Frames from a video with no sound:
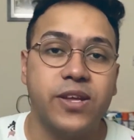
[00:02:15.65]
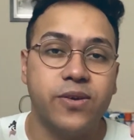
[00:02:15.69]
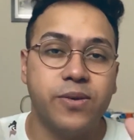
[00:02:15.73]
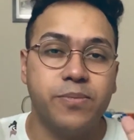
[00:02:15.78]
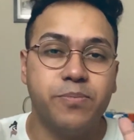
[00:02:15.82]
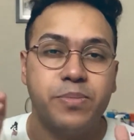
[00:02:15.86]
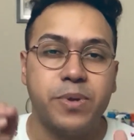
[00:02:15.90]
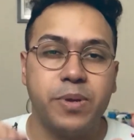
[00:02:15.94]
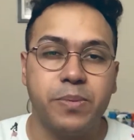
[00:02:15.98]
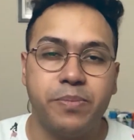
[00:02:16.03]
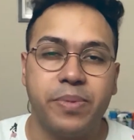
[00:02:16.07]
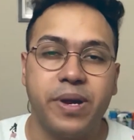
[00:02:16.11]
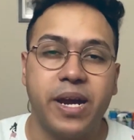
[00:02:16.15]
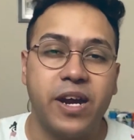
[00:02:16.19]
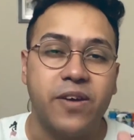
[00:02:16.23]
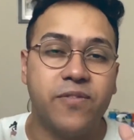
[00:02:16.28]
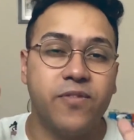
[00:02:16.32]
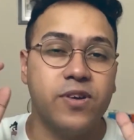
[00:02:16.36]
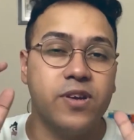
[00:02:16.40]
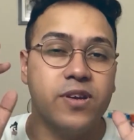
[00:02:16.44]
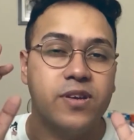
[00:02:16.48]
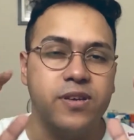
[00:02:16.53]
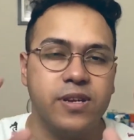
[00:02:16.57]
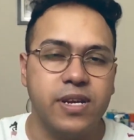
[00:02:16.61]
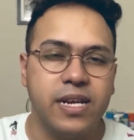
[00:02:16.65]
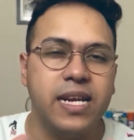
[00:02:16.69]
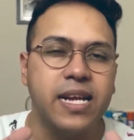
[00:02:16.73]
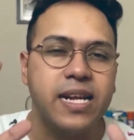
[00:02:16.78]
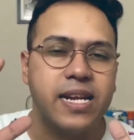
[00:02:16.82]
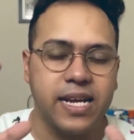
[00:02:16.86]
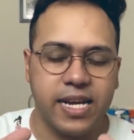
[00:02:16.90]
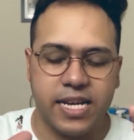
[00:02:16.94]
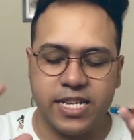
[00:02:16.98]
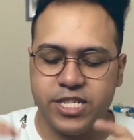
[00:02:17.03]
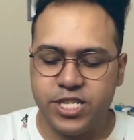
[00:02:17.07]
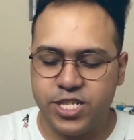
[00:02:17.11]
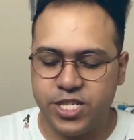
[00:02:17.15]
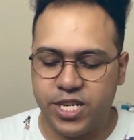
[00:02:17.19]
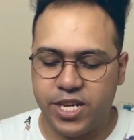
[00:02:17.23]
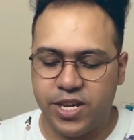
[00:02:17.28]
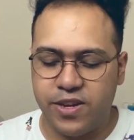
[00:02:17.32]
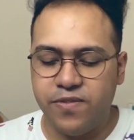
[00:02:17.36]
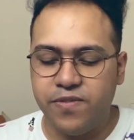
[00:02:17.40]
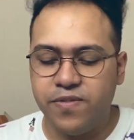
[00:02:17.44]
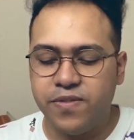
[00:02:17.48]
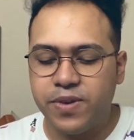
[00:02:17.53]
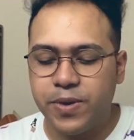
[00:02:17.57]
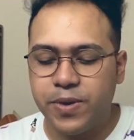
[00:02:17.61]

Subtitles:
you're prepared for a really nice shave.